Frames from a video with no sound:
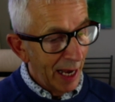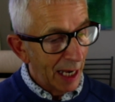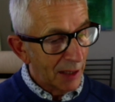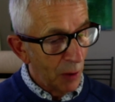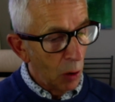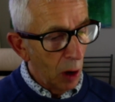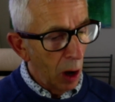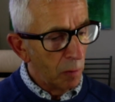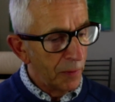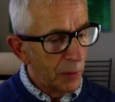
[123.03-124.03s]
As
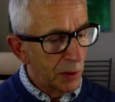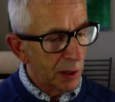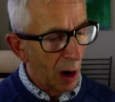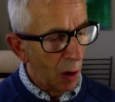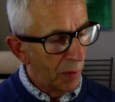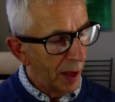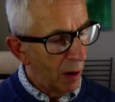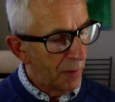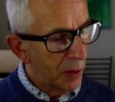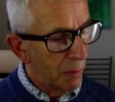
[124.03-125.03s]
whole foods go, they
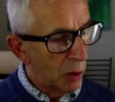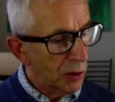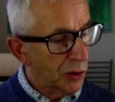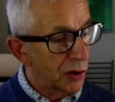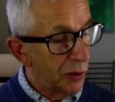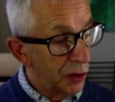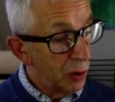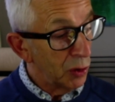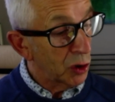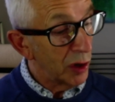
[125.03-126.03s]
offer the most
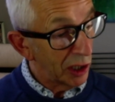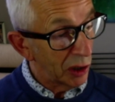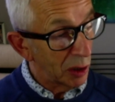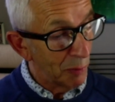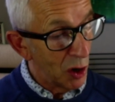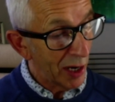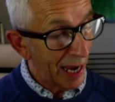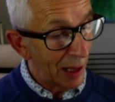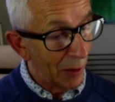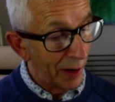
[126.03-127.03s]
nutritious per
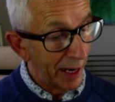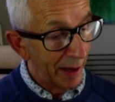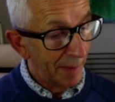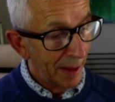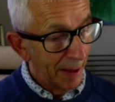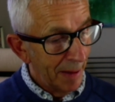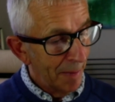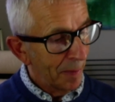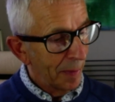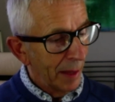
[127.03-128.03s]
calorie.
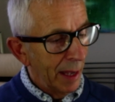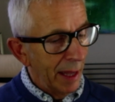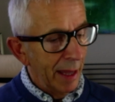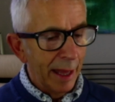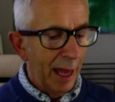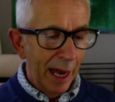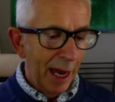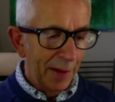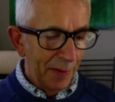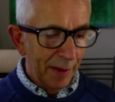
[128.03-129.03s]

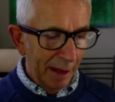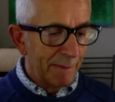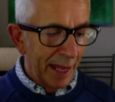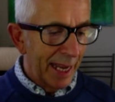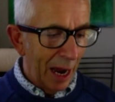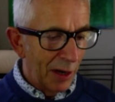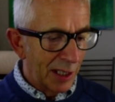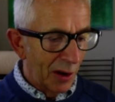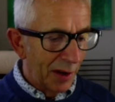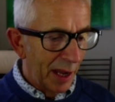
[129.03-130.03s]
And he
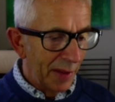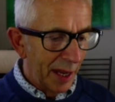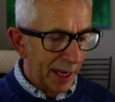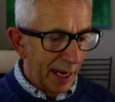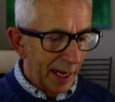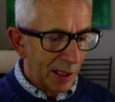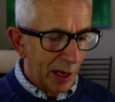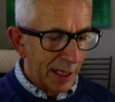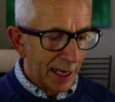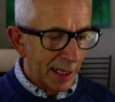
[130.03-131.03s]
carries on, and then
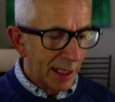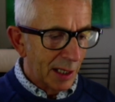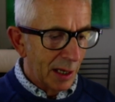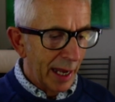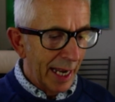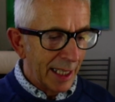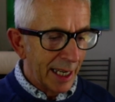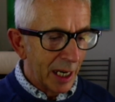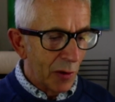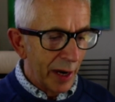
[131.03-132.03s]
he says,
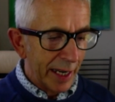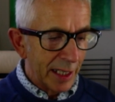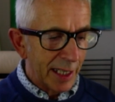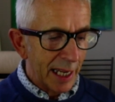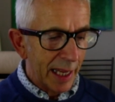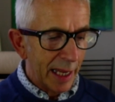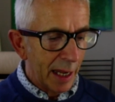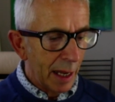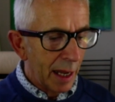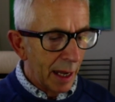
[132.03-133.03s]
eating greens every